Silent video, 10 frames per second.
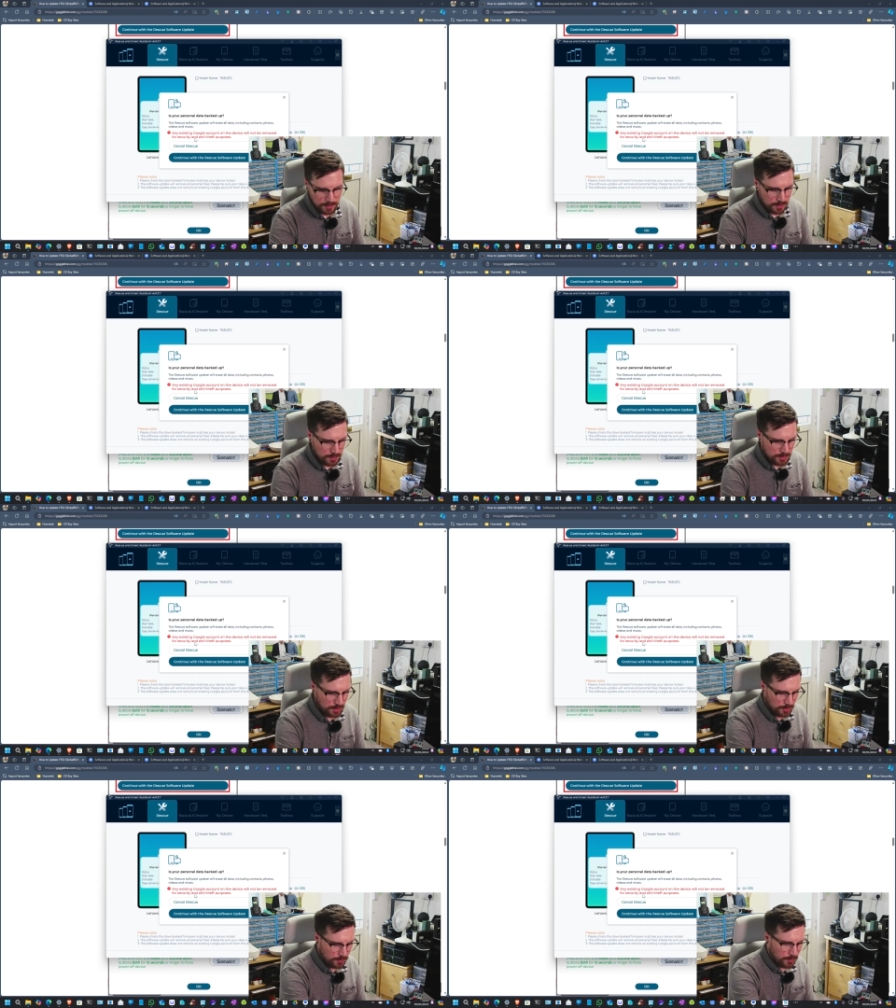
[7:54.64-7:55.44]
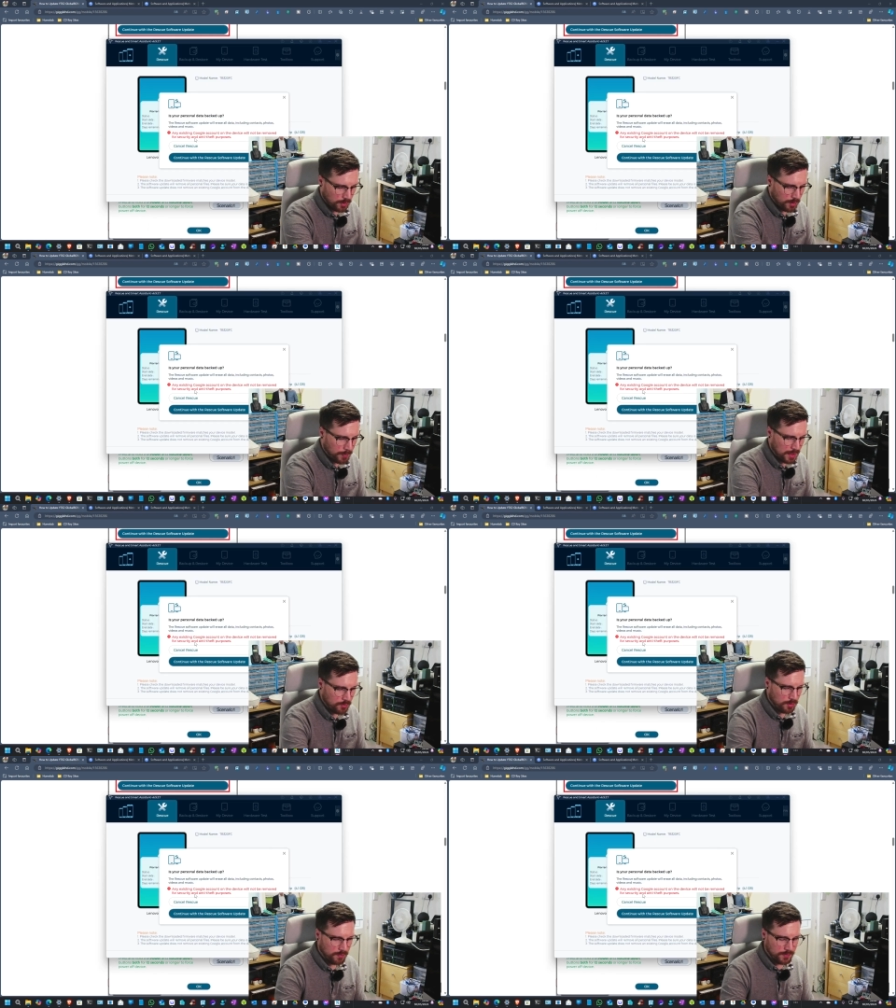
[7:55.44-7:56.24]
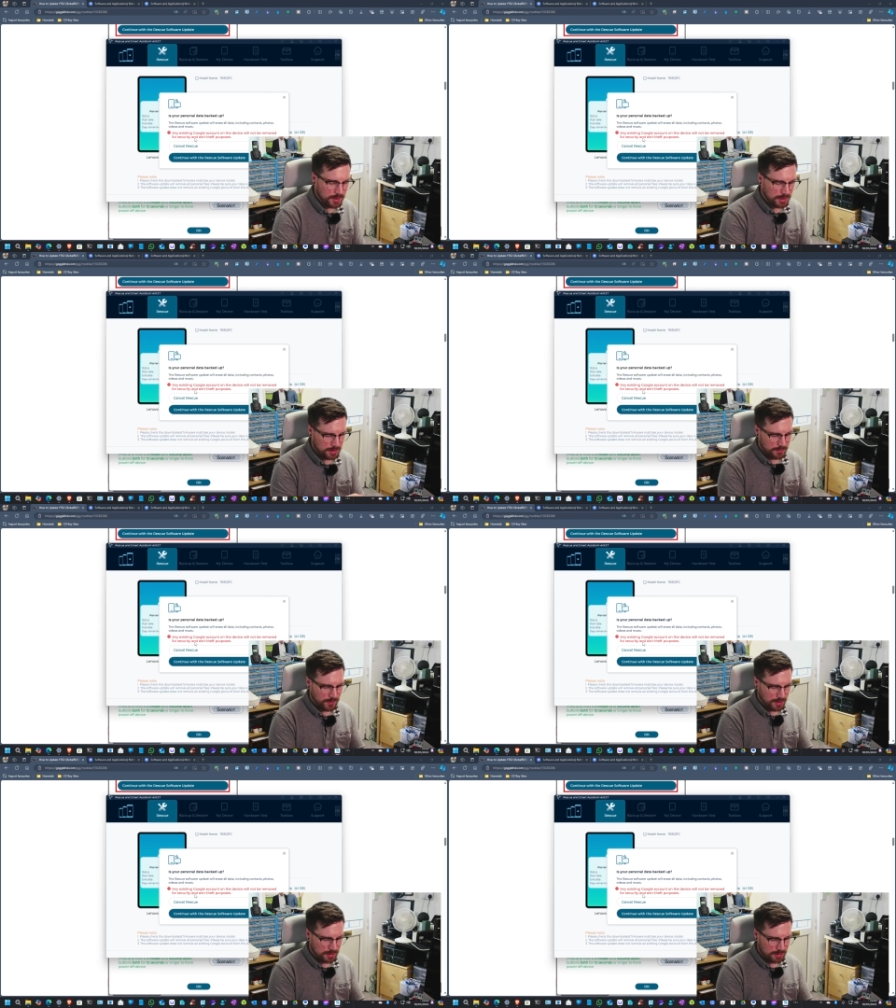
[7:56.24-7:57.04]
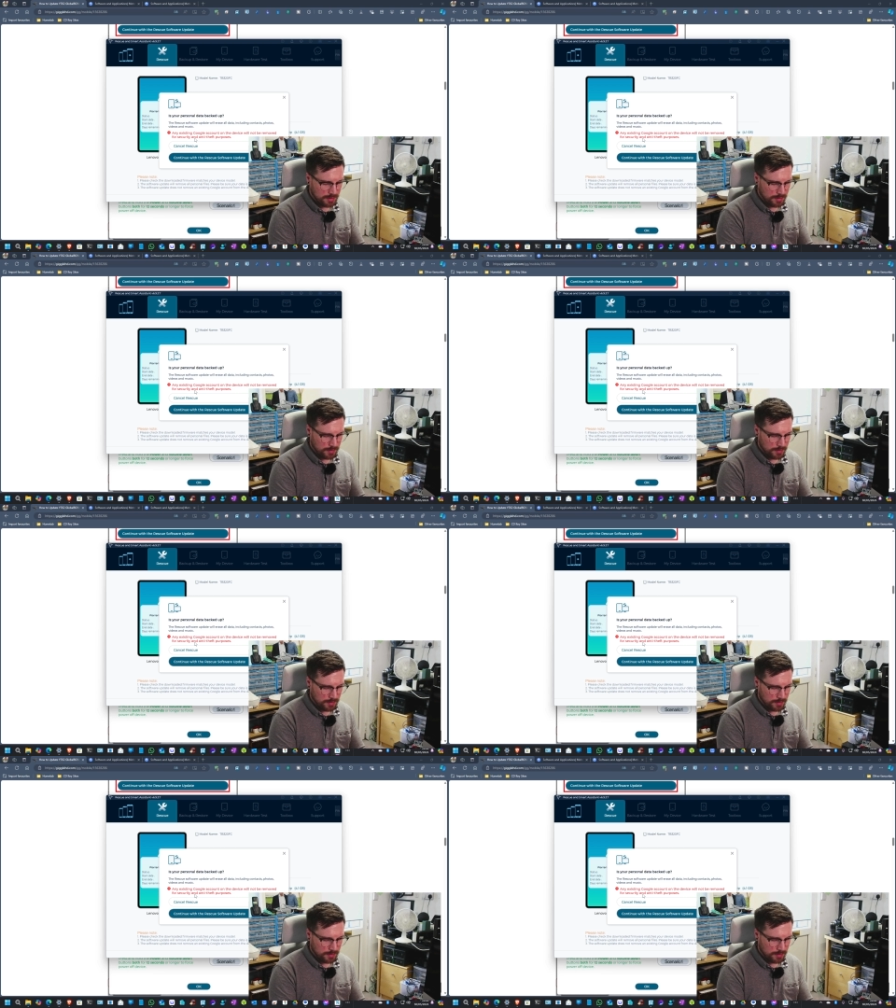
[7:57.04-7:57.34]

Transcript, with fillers: So we're going to power off the device